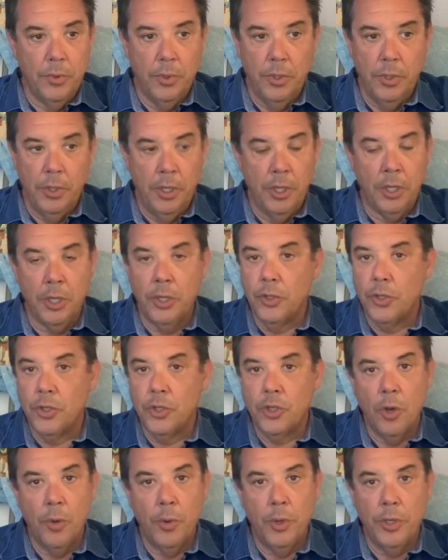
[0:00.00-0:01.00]
it can
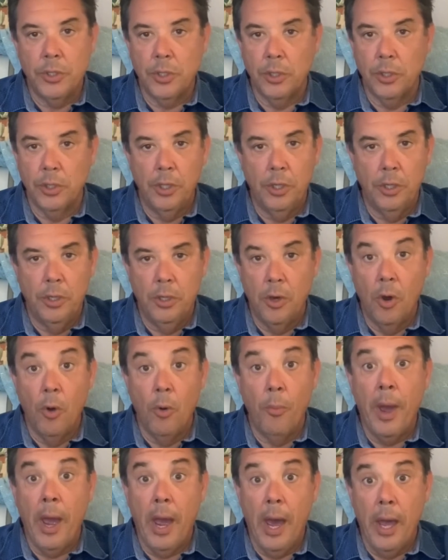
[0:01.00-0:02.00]
so easily go
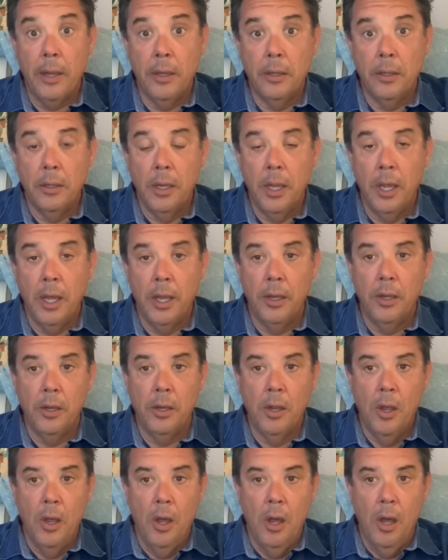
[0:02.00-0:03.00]
bad. And
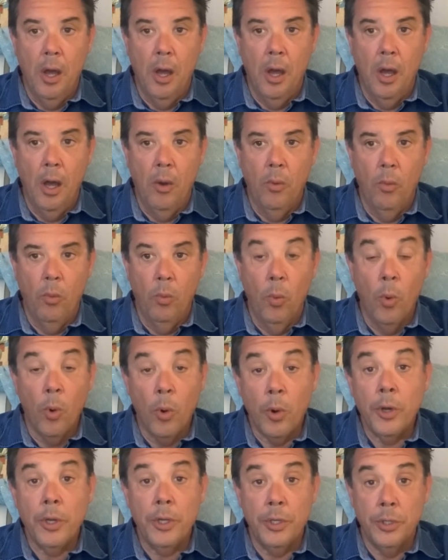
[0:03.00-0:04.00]

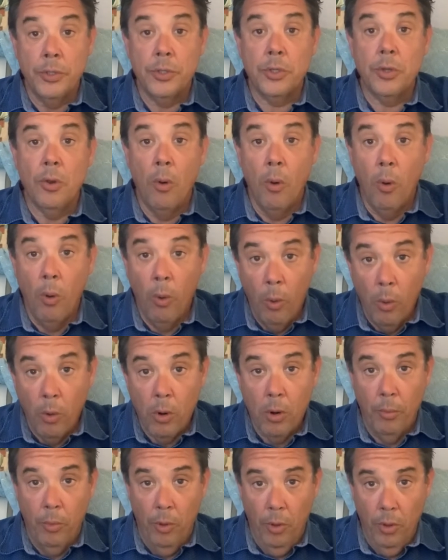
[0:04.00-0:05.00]
war is
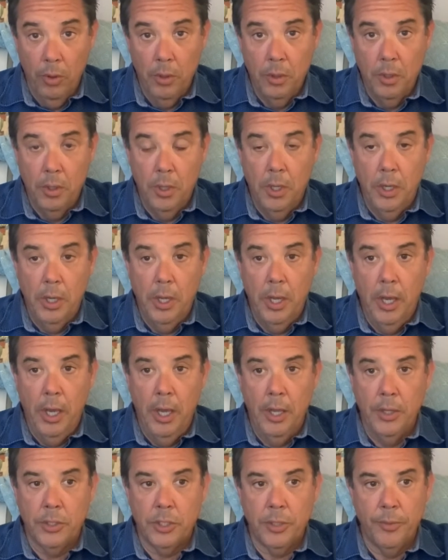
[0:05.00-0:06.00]
horrible.
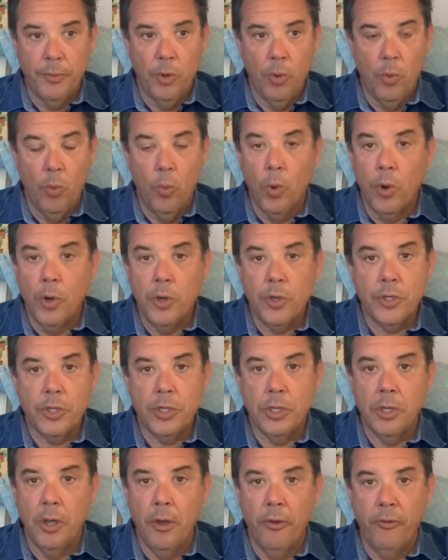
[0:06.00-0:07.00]
And some of the
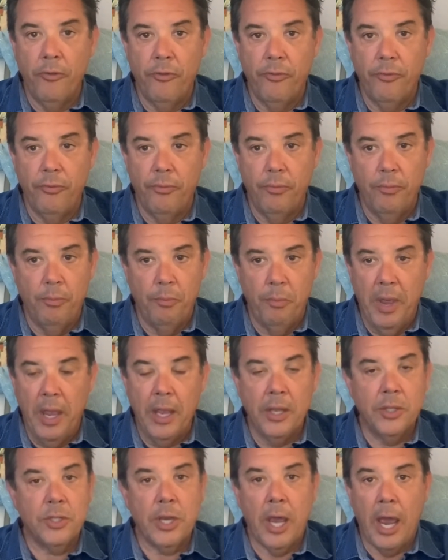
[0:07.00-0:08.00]
worst of
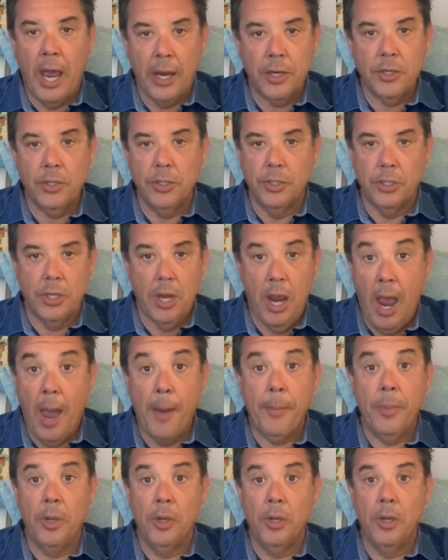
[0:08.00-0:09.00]
man's actions
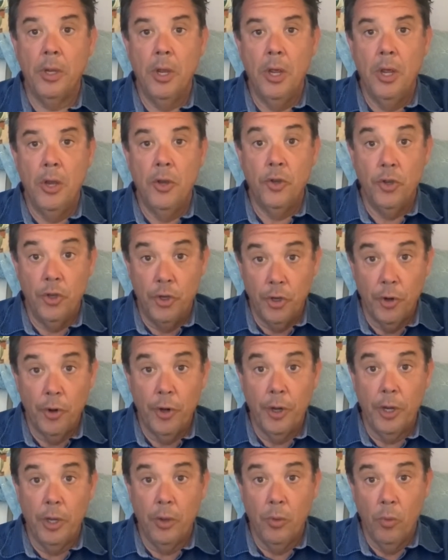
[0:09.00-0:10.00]
happen
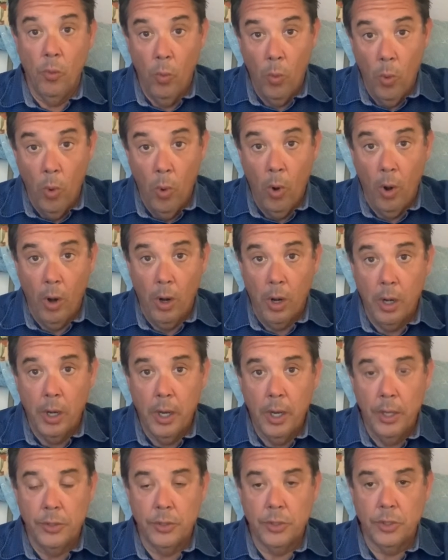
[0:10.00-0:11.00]
during war.
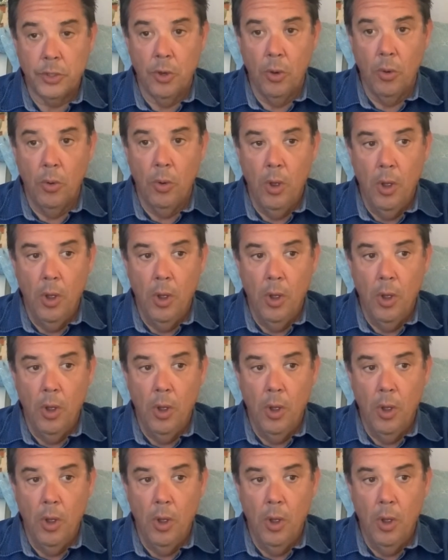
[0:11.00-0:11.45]
And so